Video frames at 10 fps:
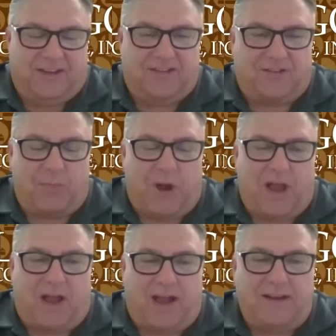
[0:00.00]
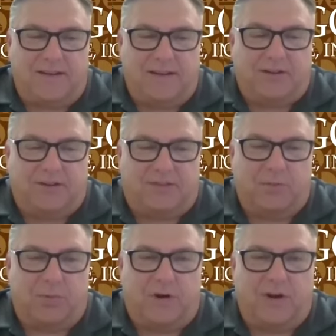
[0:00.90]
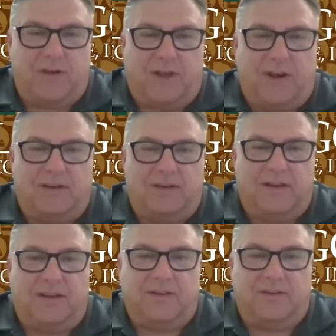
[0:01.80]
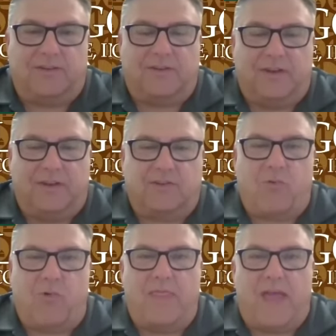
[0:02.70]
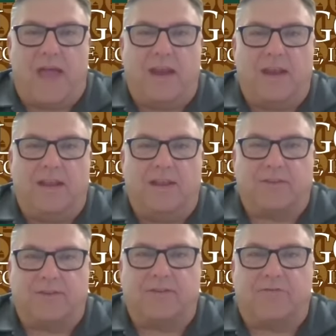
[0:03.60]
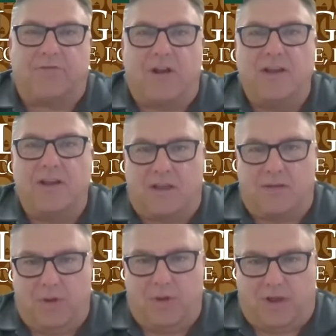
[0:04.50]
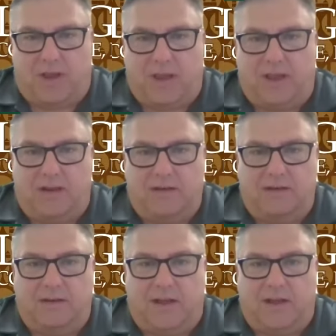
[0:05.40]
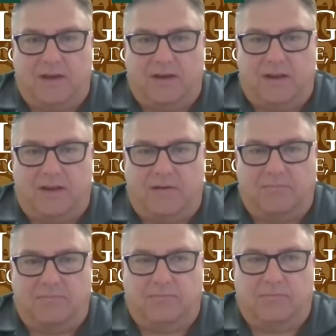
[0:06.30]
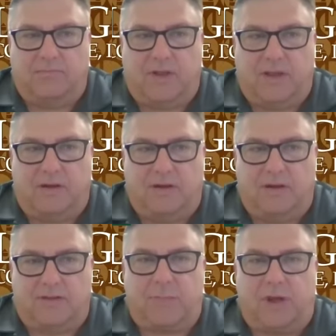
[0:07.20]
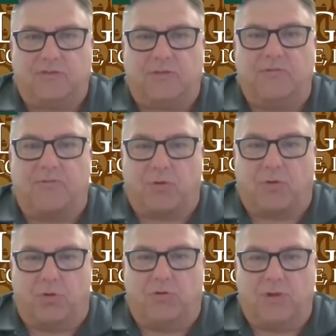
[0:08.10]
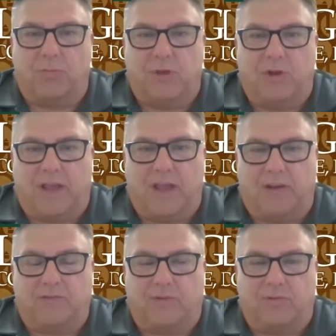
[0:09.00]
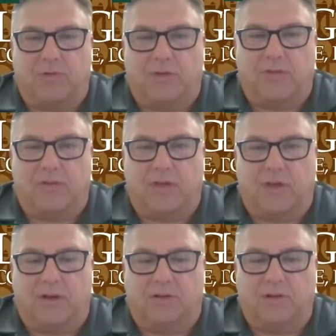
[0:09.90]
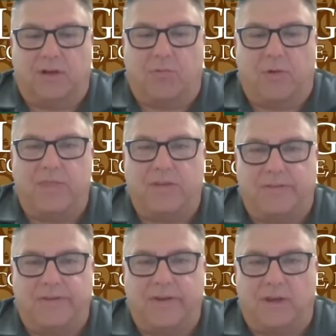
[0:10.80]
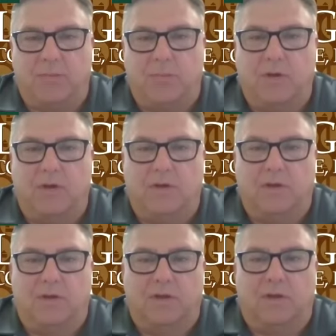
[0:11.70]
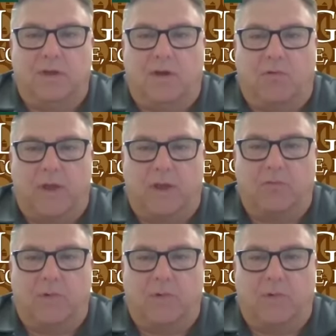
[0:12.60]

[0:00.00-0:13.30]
So my ideal superintendent is one that isn't afraid to communicate, and especially verbal communications with this team. We